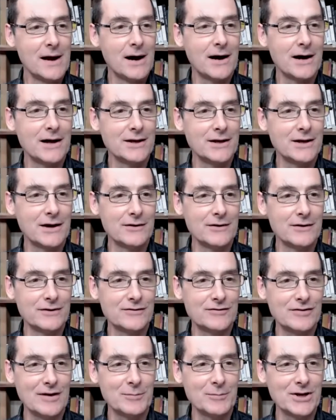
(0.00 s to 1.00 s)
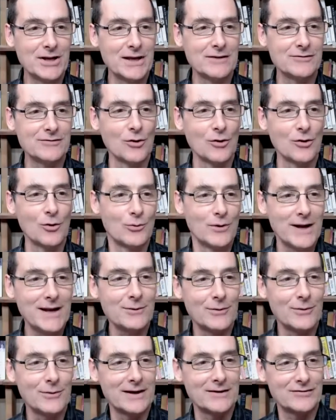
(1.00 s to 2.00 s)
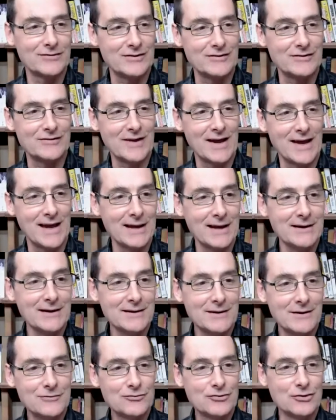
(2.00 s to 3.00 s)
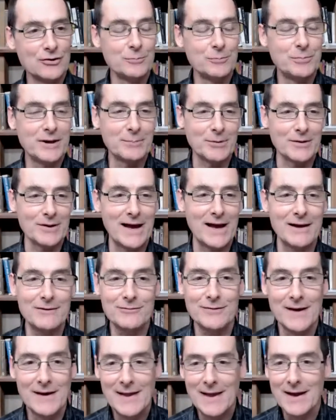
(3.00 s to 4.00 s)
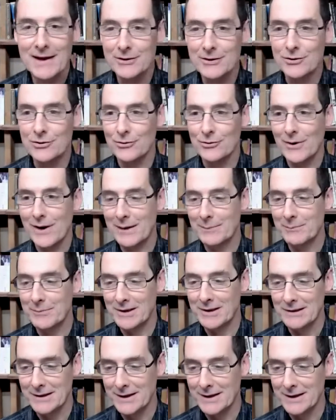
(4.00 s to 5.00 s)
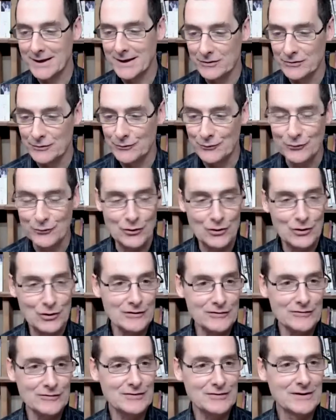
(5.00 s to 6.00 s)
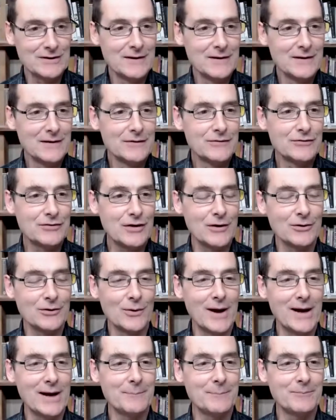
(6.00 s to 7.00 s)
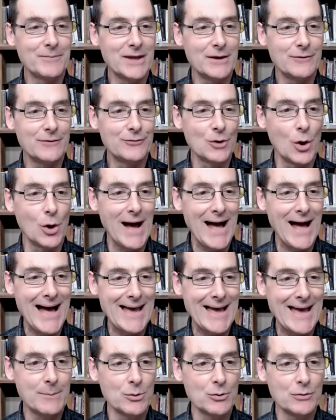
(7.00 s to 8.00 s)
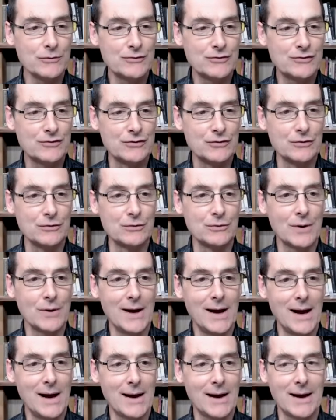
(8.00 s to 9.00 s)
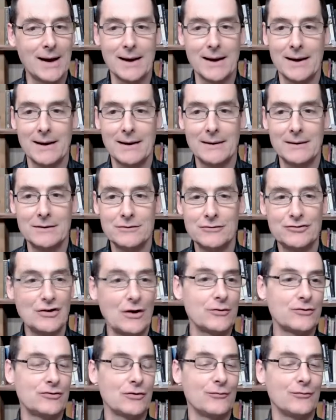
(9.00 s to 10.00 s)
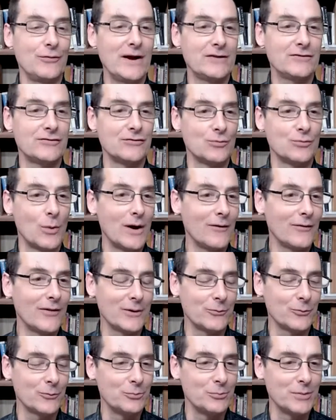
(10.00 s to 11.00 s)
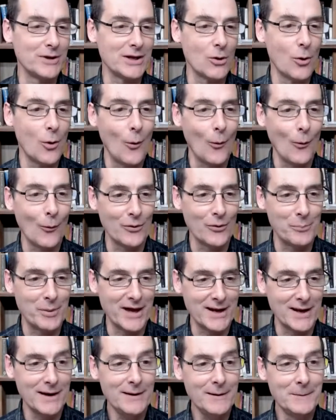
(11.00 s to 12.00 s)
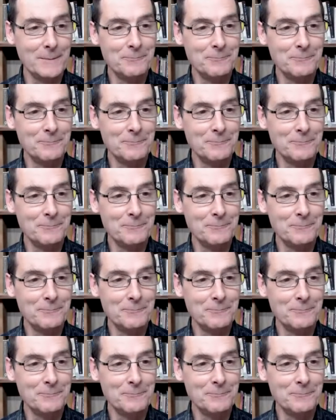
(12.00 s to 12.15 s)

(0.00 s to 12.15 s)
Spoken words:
I note that somebody has already raised his hand. Two people have. Graham McLean was first. So Graham, if you're able to show us your face as well, that would be all the better.